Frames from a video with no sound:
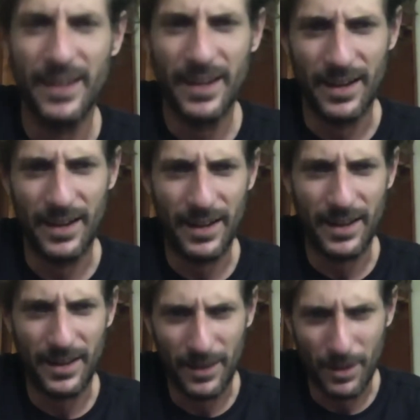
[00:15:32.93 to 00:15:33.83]

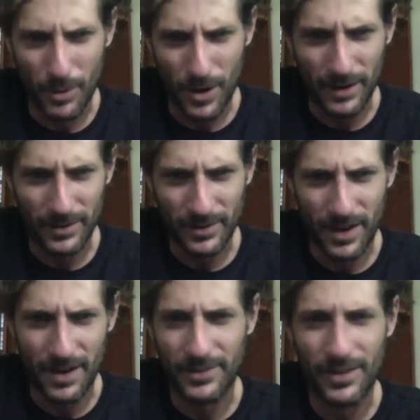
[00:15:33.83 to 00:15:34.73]
And the
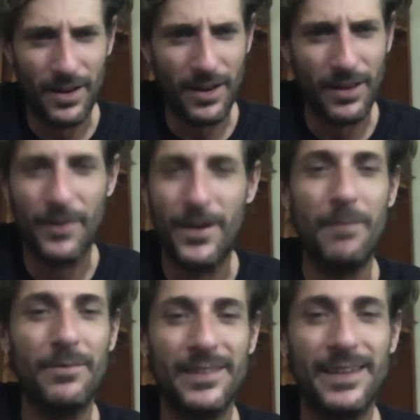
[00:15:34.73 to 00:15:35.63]
boxcars all are
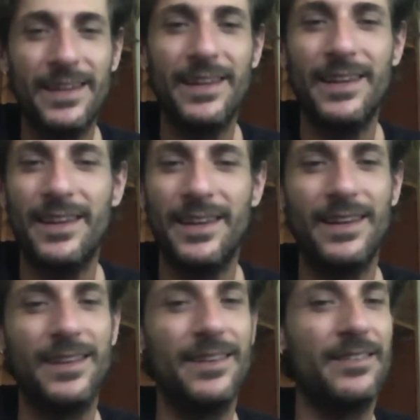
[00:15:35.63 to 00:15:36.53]
empty
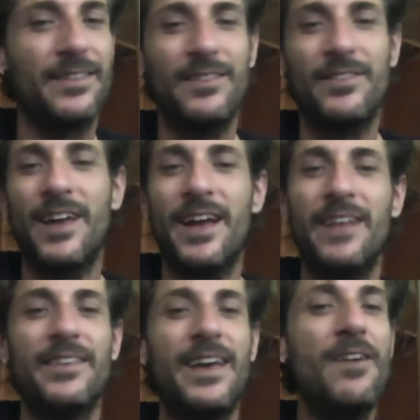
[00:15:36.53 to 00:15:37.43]
and the sun shines
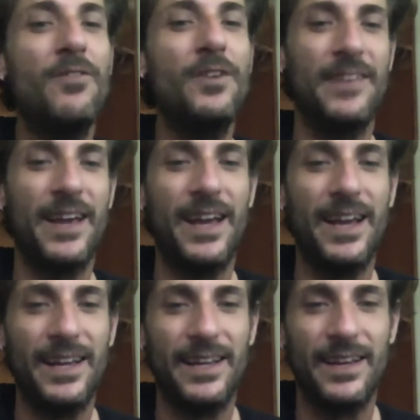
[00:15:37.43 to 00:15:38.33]
every
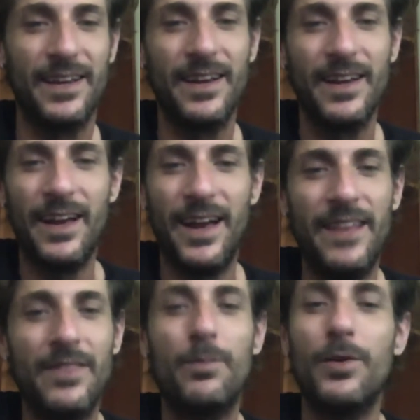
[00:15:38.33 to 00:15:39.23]
day.
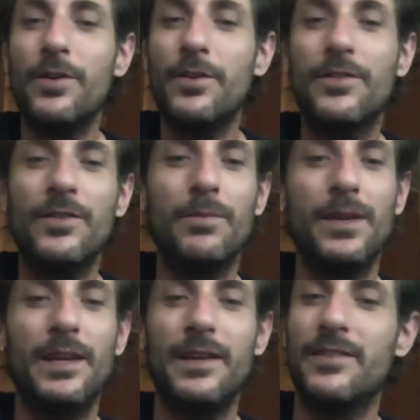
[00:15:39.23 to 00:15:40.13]
And the birds and
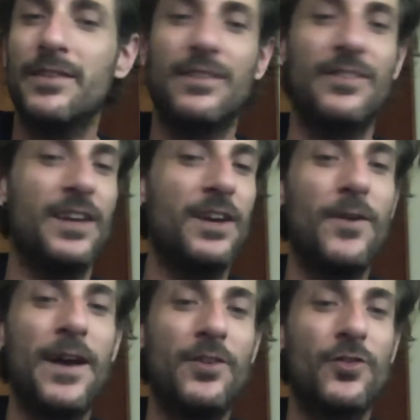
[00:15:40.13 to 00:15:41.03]
bees and the
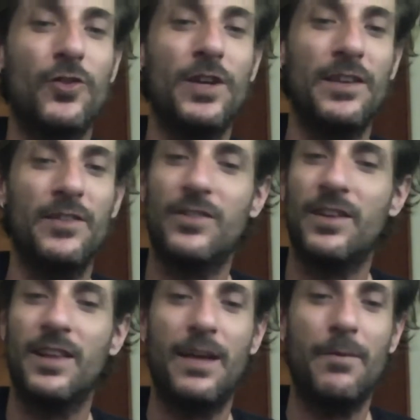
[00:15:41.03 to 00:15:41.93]
cigarette trees, the
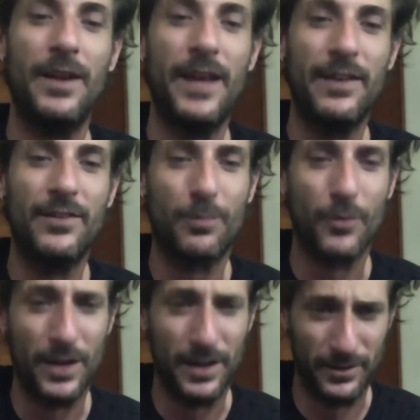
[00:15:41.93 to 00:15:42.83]
lemonade
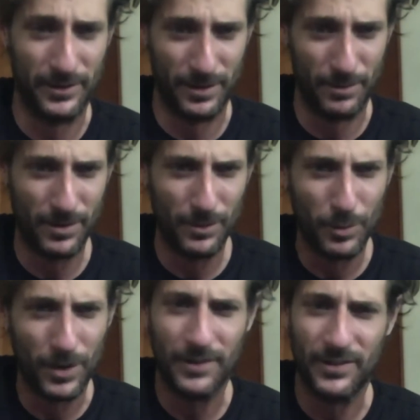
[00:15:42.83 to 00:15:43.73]
springs, the
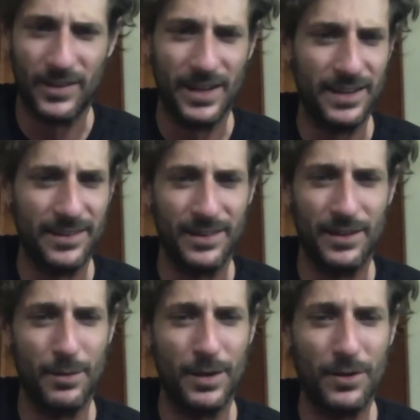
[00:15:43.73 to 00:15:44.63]
bluebird sings in the
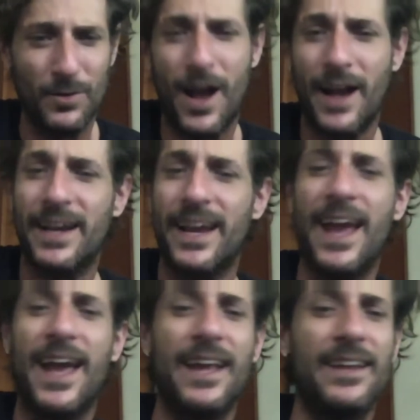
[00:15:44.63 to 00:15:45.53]
big rock
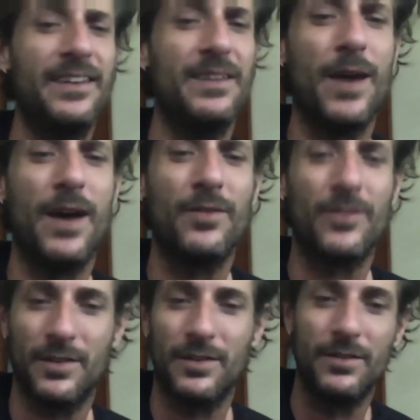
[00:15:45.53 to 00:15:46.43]
candy mountain.